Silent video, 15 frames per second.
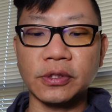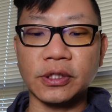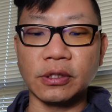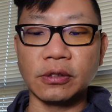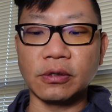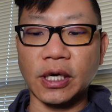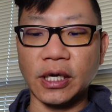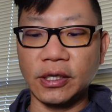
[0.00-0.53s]

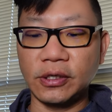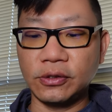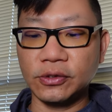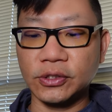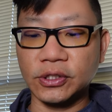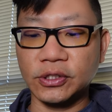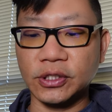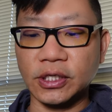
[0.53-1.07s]
So I do
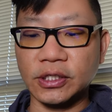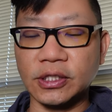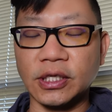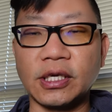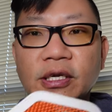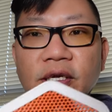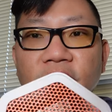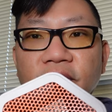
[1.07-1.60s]
suggest
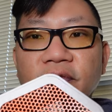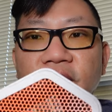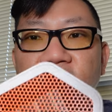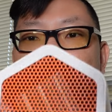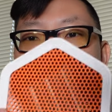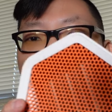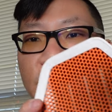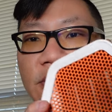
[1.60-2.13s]
that if this,